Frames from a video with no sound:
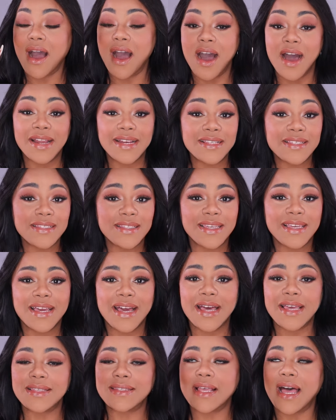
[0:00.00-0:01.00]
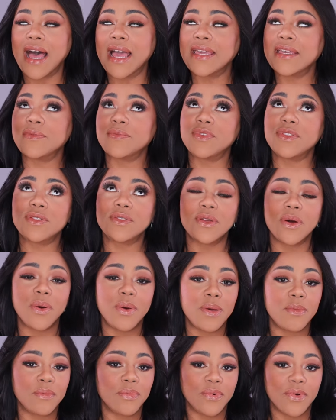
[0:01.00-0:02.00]
Honestly, guys, I am
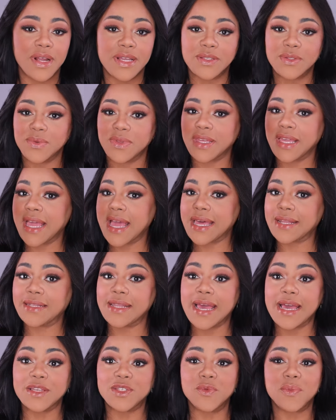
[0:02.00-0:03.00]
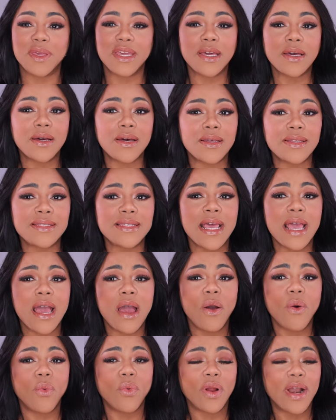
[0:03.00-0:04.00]
so impressed with Khadlaj because
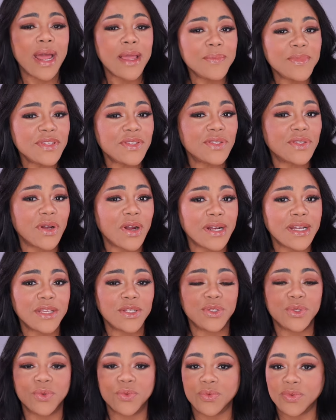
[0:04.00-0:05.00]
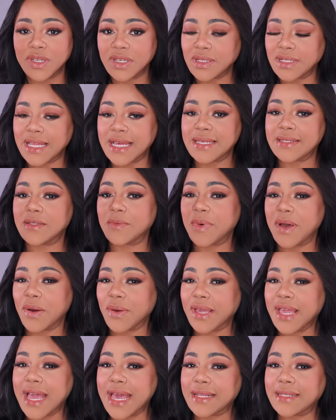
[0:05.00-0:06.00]
what I'm starting to realize
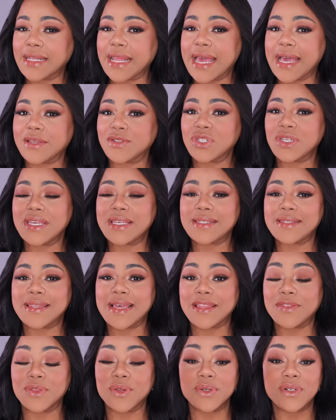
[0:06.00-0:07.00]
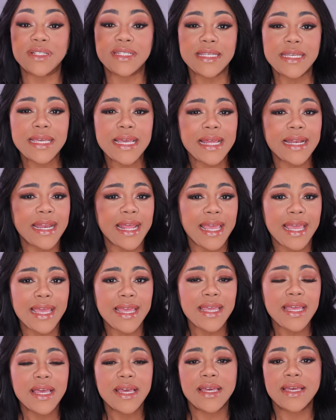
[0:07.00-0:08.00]
about Khadlaj is that their
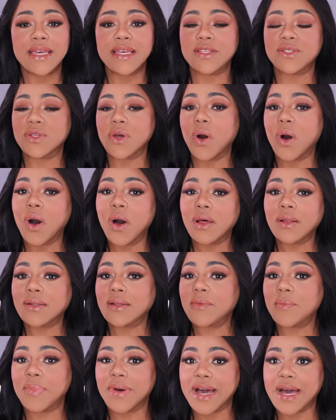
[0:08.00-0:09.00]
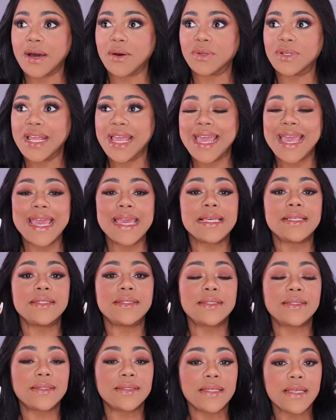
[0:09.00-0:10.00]
DNA is all about a
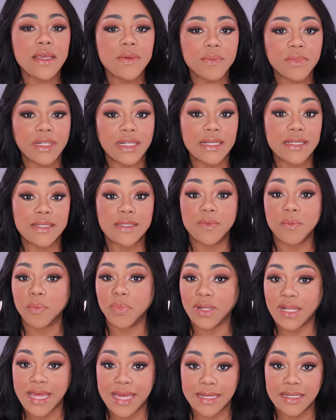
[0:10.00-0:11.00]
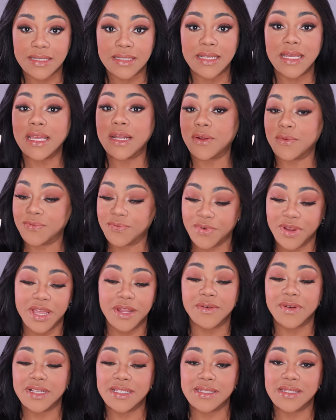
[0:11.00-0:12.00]
seamless blend in a
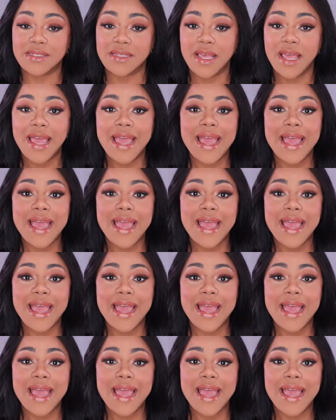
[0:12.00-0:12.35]
fragrance.